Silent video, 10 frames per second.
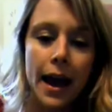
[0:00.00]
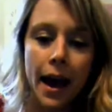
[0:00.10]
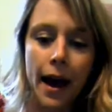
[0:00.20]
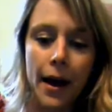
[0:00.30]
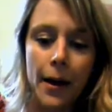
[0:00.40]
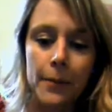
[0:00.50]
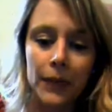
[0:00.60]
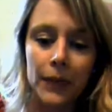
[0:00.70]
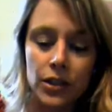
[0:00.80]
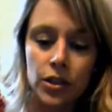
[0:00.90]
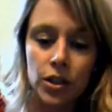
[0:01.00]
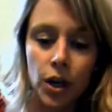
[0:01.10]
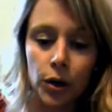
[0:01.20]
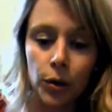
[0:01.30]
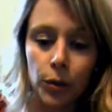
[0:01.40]
And
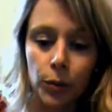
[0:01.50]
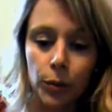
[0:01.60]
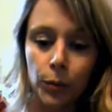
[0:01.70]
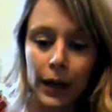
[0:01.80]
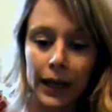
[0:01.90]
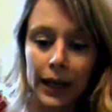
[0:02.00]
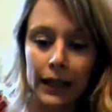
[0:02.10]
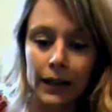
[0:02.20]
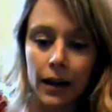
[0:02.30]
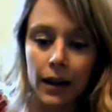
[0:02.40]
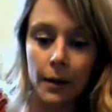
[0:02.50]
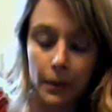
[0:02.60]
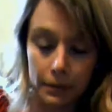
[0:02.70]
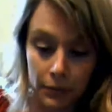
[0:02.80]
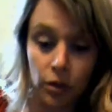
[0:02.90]
so when
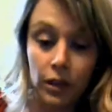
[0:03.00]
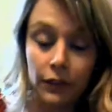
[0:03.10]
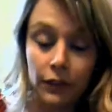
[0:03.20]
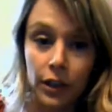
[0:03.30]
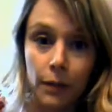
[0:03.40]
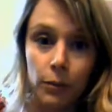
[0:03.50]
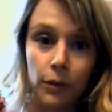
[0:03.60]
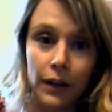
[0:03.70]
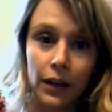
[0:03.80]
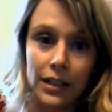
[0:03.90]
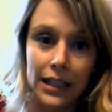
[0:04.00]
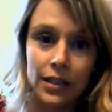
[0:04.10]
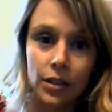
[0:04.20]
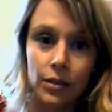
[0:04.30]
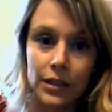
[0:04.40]
Unilever ended up moving up to the
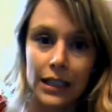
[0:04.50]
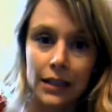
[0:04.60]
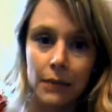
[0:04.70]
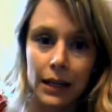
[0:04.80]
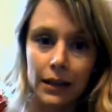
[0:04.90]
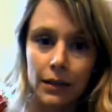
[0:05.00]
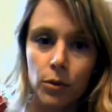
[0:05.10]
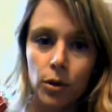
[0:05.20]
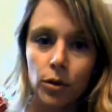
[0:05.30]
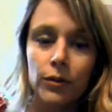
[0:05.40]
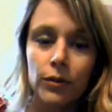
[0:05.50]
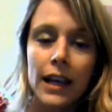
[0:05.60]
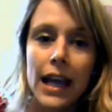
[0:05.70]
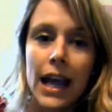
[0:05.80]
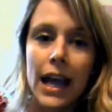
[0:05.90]
East Coast, I didn't make the move.
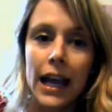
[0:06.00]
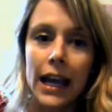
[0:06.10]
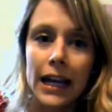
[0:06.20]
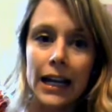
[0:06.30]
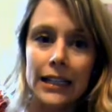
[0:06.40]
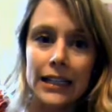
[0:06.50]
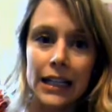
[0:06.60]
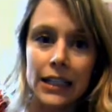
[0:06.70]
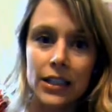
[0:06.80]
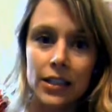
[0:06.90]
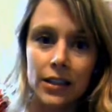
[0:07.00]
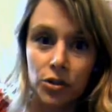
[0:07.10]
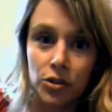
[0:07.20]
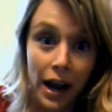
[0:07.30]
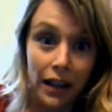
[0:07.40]
And I decided to
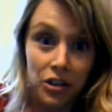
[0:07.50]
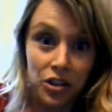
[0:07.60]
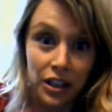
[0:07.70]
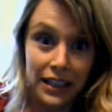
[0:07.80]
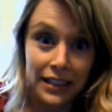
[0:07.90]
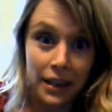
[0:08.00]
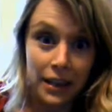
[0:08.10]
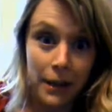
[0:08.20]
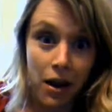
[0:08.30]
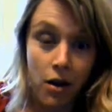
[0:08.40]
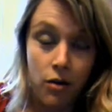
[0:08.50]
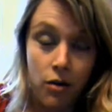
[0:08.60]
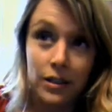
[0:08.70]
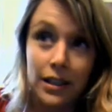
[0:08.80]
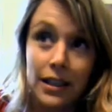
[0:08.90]
try launching this on my
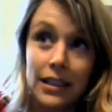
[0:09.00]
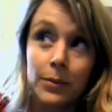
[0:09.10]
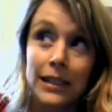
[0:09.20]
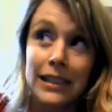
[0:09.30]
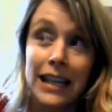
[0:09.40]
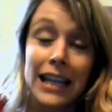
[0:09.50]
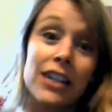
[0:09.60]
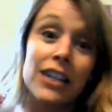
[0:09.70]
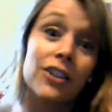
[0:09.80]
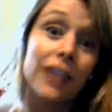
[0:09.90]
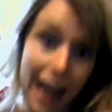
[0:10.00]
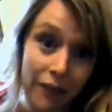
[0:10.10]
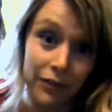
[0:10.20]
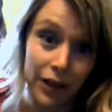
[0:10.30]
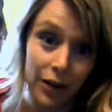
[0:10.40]
own. So this was a year and a
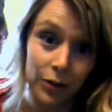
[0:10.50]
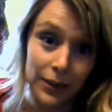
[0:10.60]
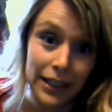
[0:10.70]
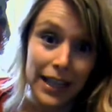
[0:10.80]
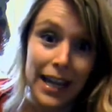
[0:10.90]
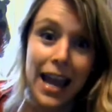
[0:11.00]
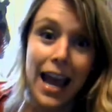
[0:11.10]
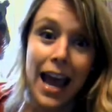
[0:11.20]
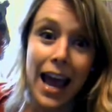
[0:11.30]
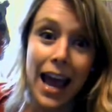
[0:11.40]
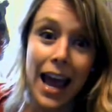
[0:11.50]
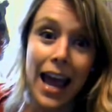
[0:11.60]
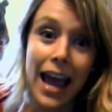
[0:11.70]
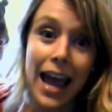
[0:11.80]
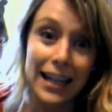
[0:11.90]
half ago.
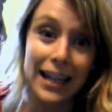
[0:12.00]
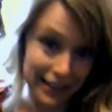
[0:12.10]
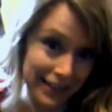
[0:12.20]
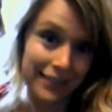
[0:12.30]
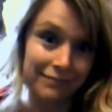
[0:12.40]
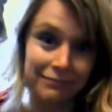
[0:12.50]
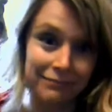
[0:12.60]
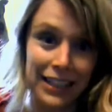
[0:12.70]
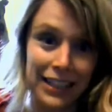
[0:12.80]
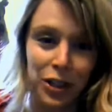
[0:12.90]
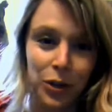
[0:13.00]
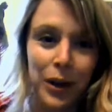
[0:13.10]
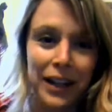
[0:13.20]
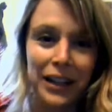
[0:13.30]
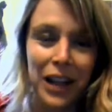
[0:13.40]
And it took
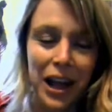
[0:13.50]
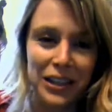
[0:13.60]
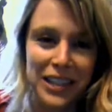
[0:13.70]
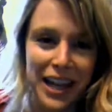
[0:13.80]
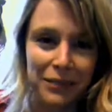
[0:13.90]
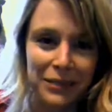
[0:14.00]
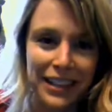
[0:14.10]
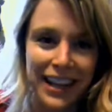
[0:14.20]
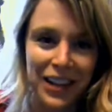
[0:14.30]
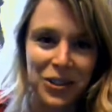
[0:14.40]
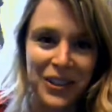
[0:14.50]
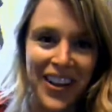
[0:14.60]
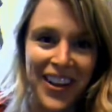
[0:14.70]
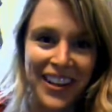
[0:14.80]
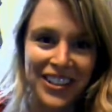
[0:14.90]
quite a long time to actually launch.